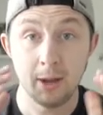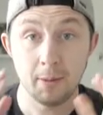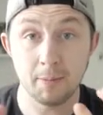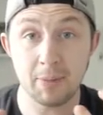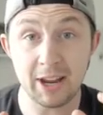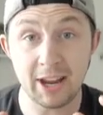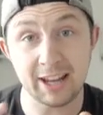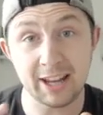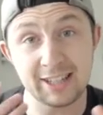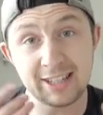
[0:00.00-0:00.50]

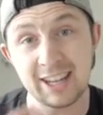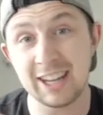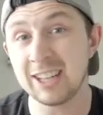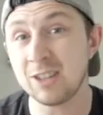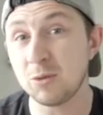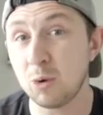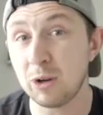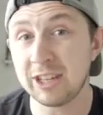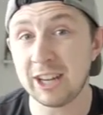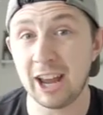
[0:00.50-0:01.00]
because it's
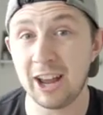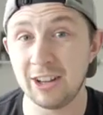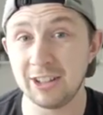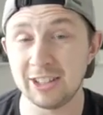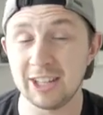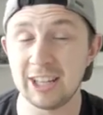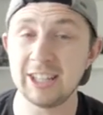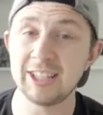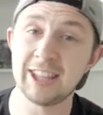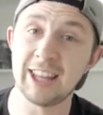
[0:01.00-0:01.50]
what tells
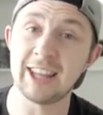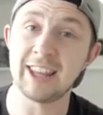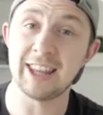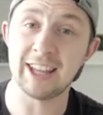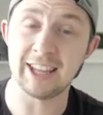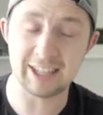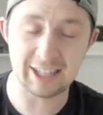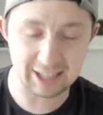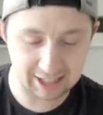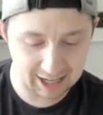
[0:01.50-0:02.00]
us that
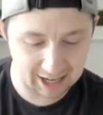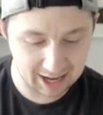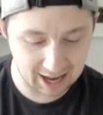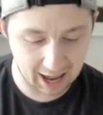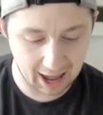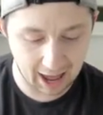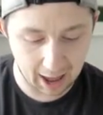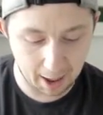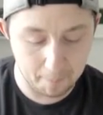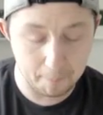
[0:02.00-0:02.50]
this is
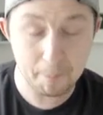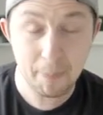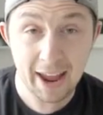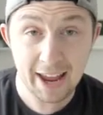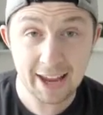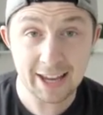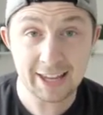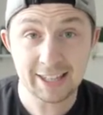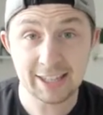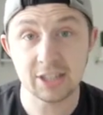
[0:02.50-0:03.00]
a
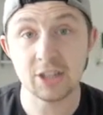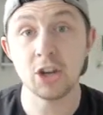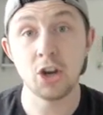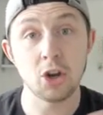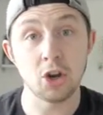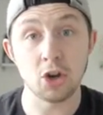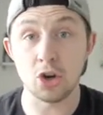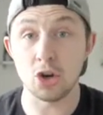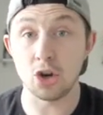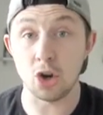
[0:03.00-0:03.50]
base,
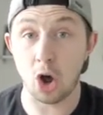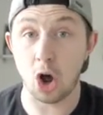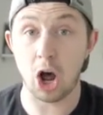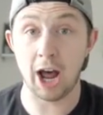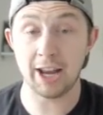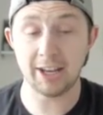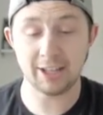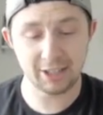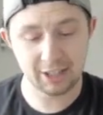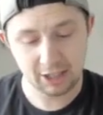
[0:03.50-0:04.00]

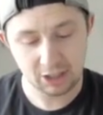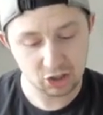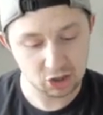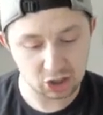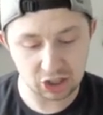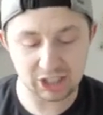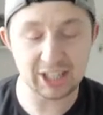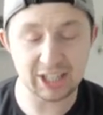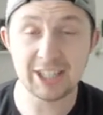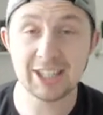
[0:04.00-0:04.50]
not
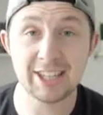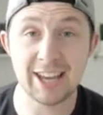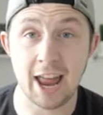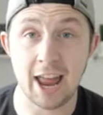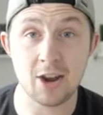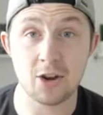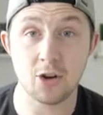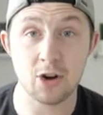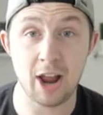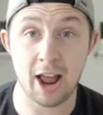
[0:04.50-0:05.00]
just a
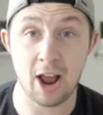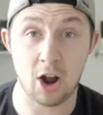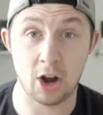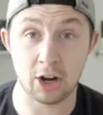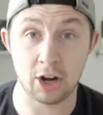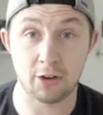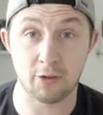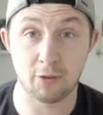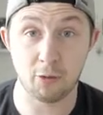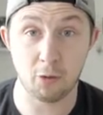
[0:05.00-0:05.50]
standard
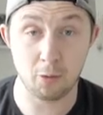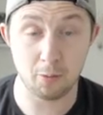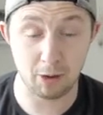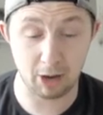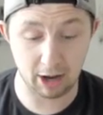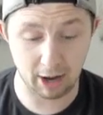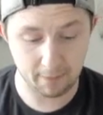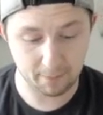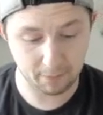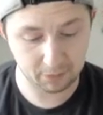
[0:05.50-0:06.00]
ionic
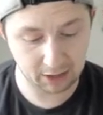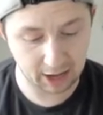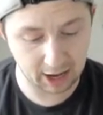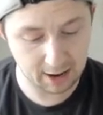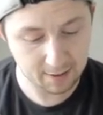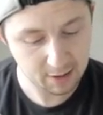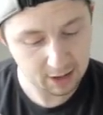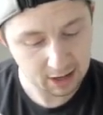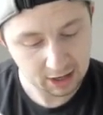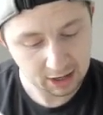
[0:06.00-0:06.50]
formula,
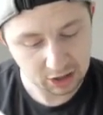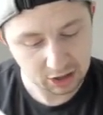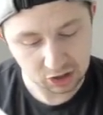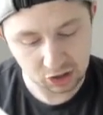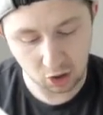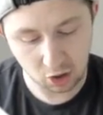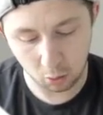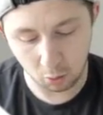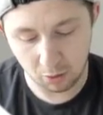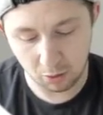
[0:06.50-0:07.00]
okay?
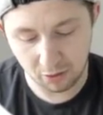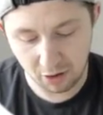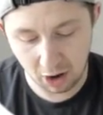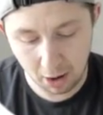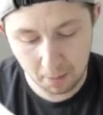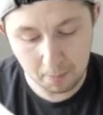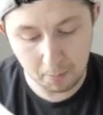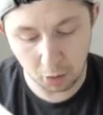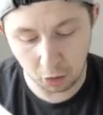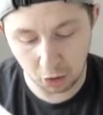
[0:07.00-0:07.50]
So we've
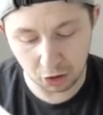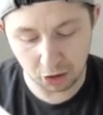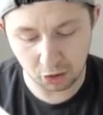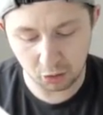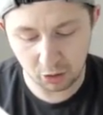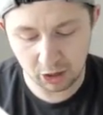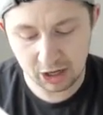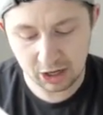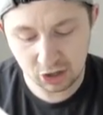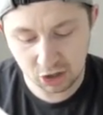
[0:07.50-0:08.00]
got
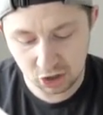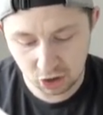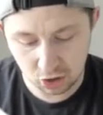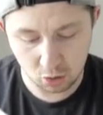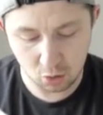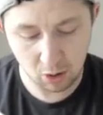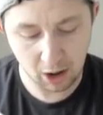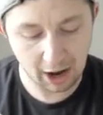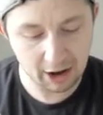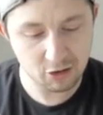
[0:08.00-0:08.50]
mercury
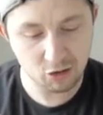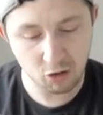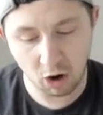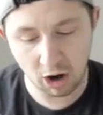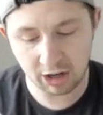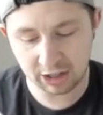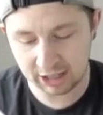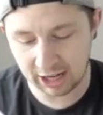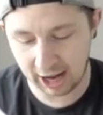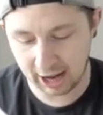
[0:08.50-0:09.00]
2
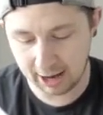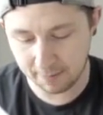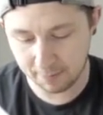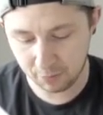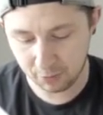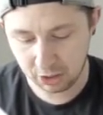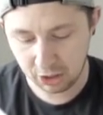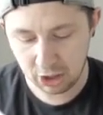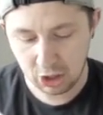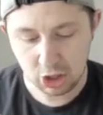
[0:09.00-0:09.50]
hydroxide.
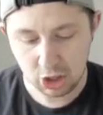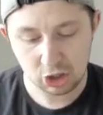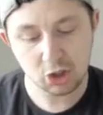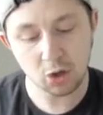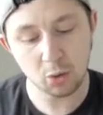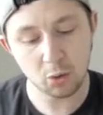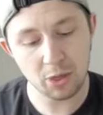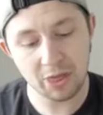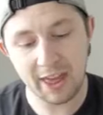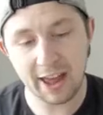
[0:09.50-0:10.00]
So
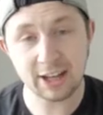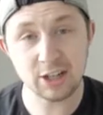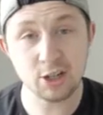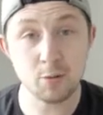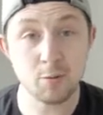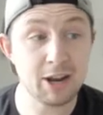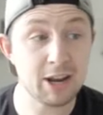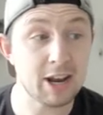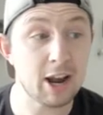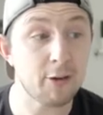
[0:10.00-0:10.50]
that should
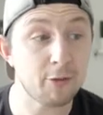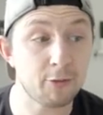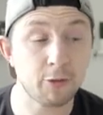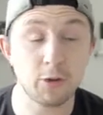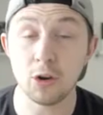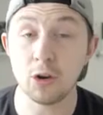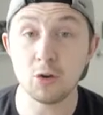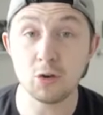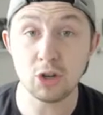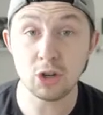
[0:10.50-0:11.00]
be enough for
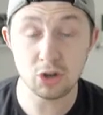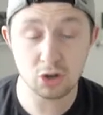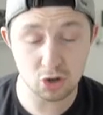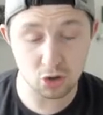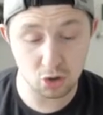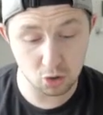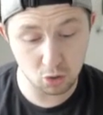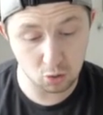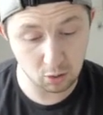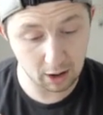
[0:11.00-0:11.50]
you to
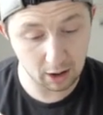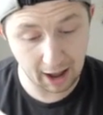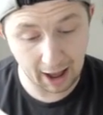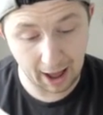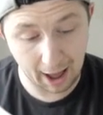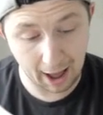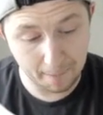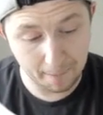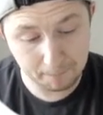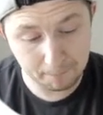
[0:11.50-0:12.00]
do
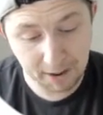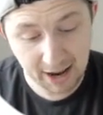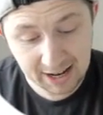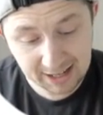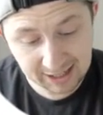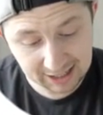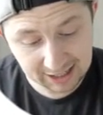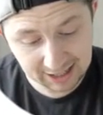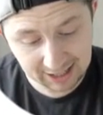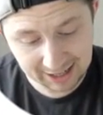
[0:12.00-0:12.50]

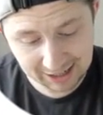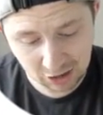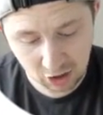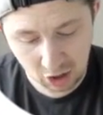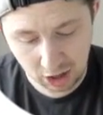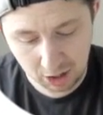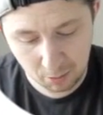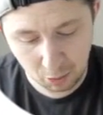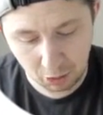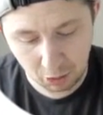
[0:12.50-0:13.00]
bases. Let's
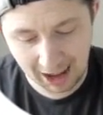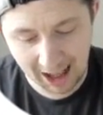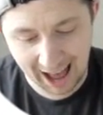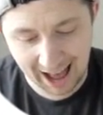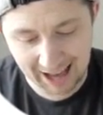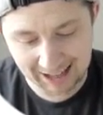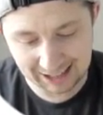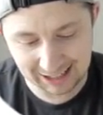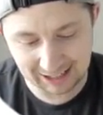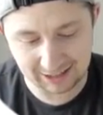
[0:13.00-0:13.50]
talk about
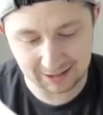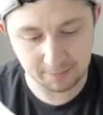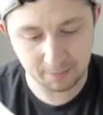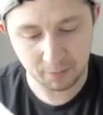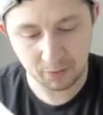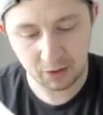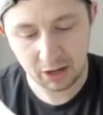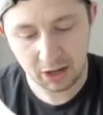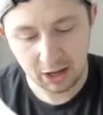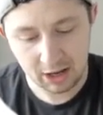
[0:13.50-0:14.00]
acids.
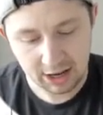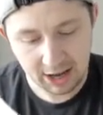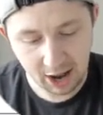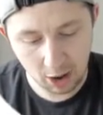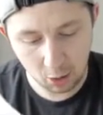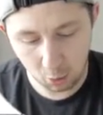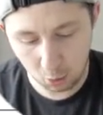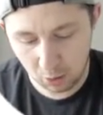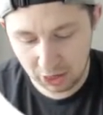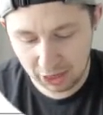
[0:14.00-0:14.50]

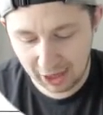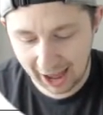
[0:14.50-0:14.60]
Now with